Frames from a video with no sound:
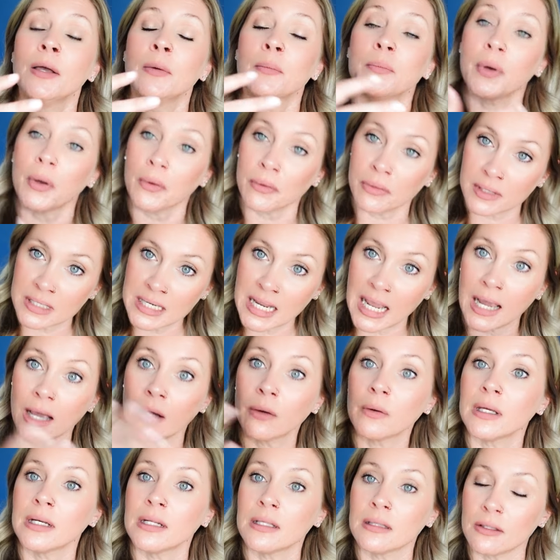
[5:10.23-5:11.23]
both
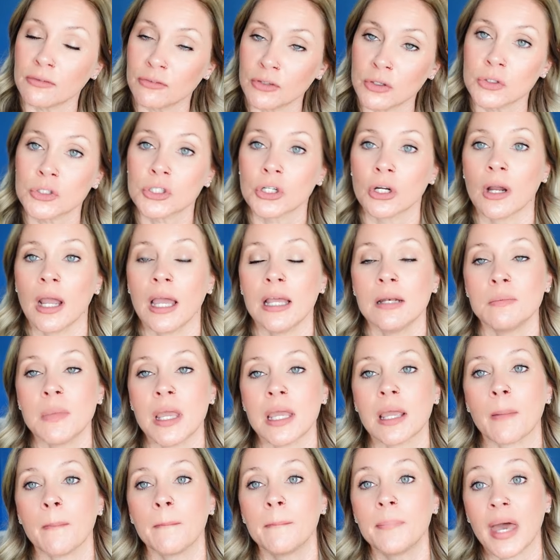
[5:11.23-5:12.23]
now and in the future, and
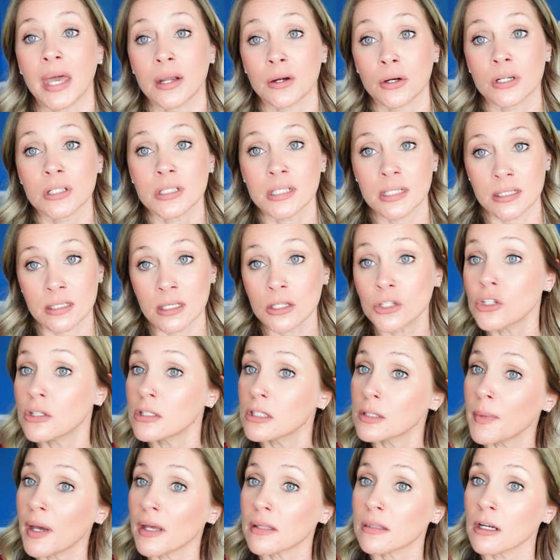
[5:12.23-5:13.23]
make better decisions
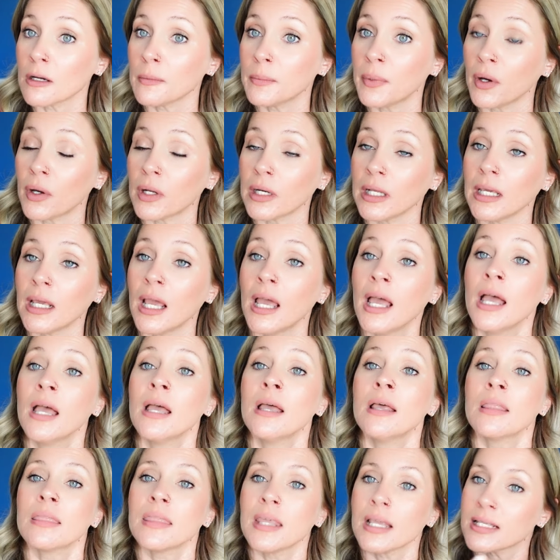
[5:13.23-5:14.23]
about their body,
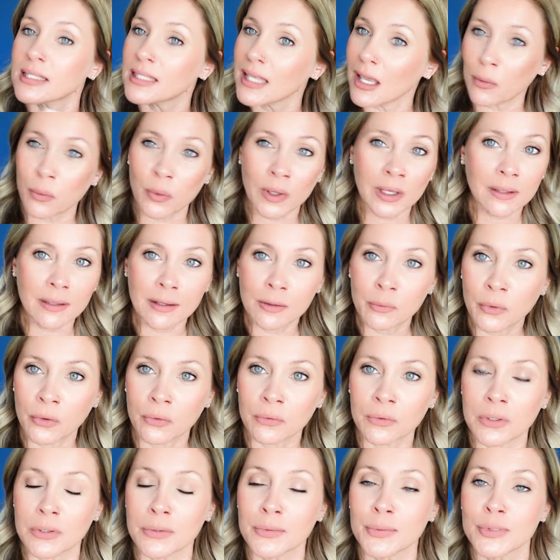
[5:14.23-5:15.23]
things they will and
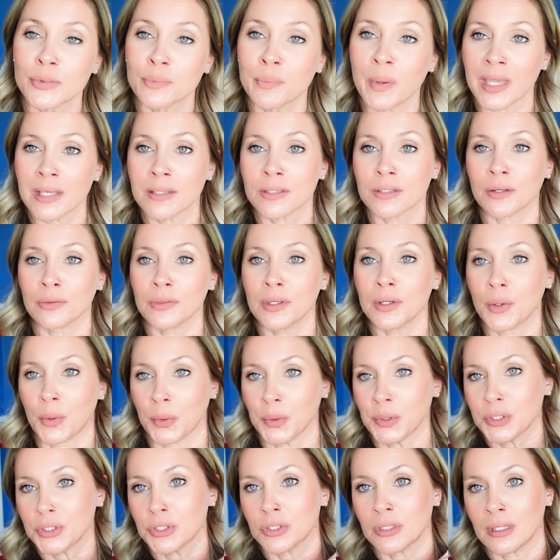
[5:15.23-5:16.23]
won't use based on the
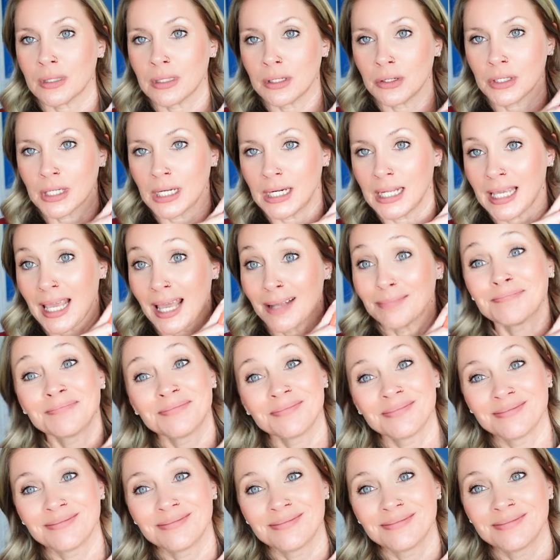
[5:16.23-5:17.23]
knowledge that they're going to get
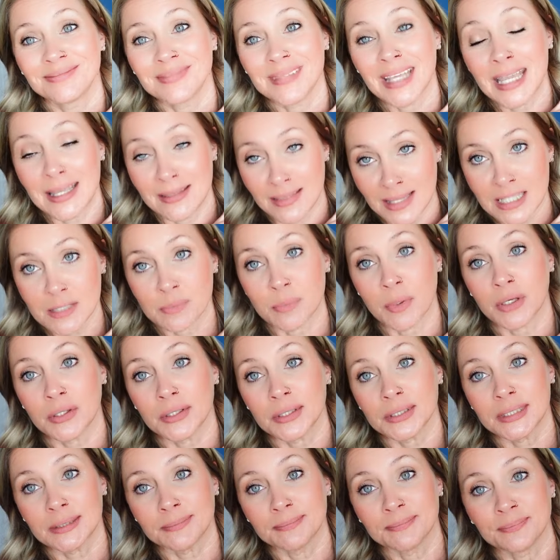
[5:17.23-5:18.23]
in these
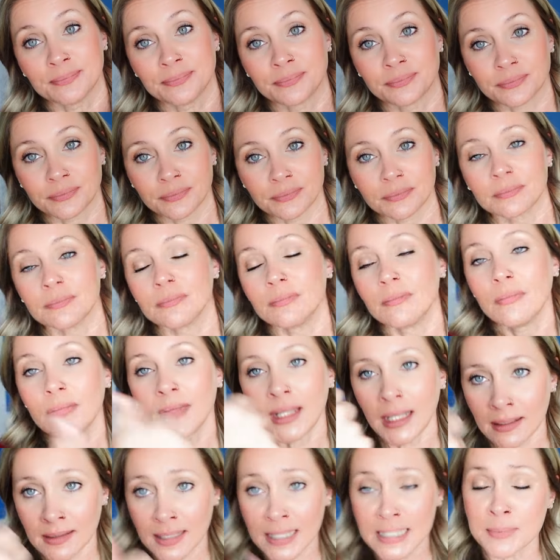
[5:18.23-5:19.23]
books.
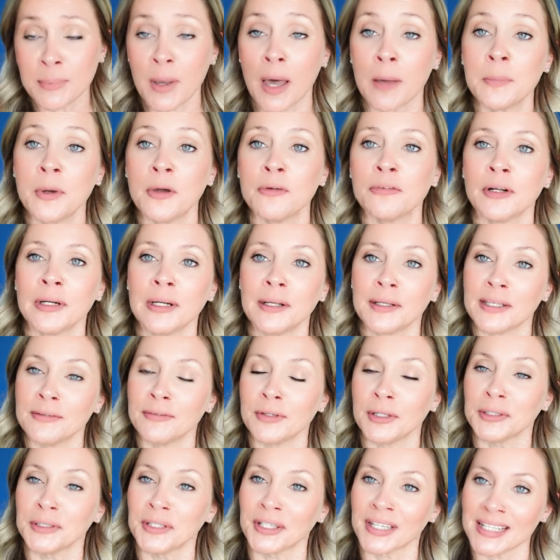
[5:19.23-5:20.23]
Let's pop over and I'll give
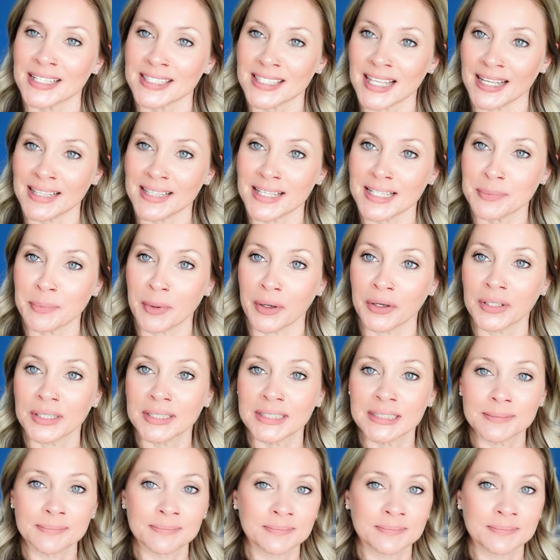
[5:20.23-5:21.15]
you a look inside these books.